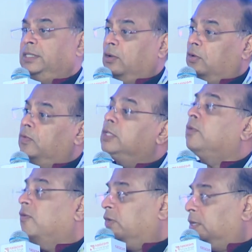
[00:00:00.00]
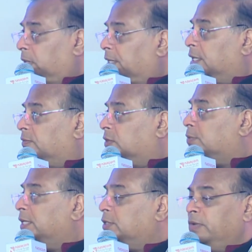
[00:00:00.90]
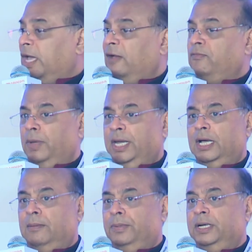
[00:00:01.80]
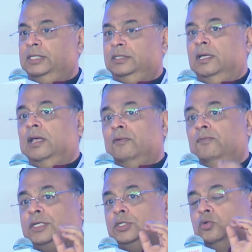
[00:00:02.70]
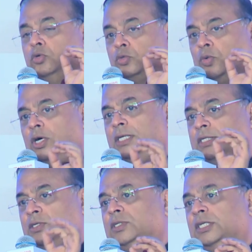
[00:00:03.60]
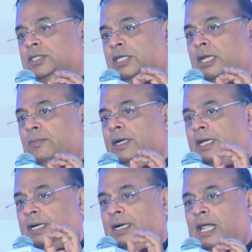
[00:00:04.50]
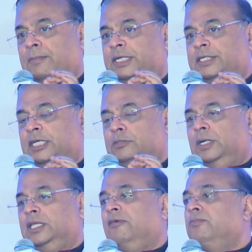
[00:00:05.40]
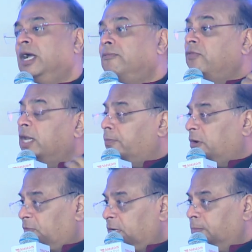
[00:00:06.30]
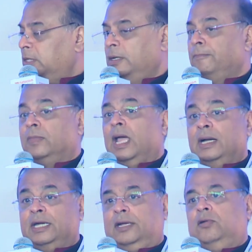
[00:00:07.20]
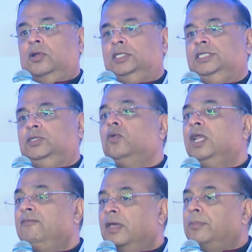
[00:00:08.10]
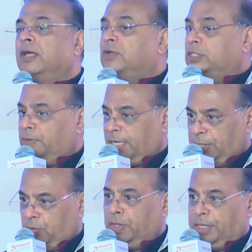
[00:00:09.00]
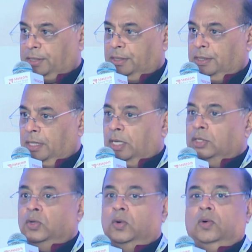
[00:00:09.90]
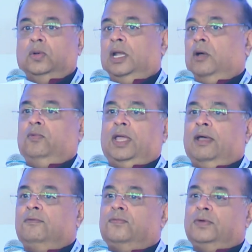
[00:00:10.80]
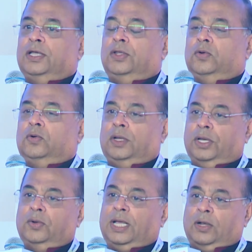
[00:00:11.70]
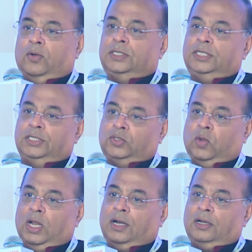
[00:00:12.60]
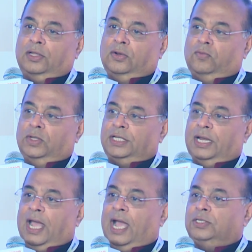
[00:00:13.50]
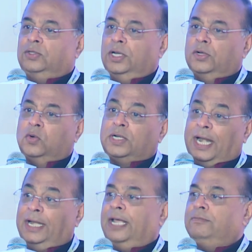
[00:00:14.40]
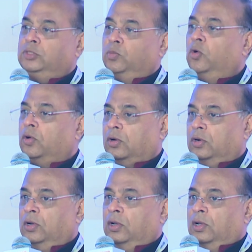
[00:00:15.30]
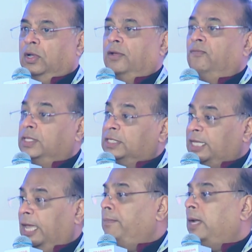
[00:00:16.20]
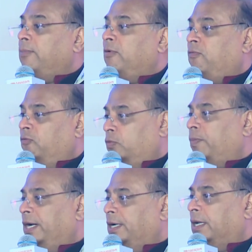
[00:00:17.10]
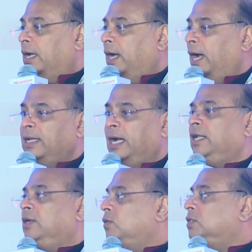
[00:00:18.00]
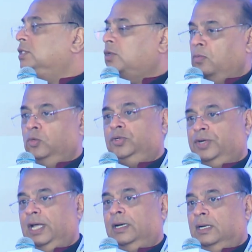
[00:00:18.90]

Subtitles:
along with profitability, which means we have many companies whose focus is on sustainability and climate change, but they have become very profitable. And technology is the only way by which we can do it. So now we have, a new technology in solar, which can actually do 10 times more with the same type of footprint. And that technology is almost real.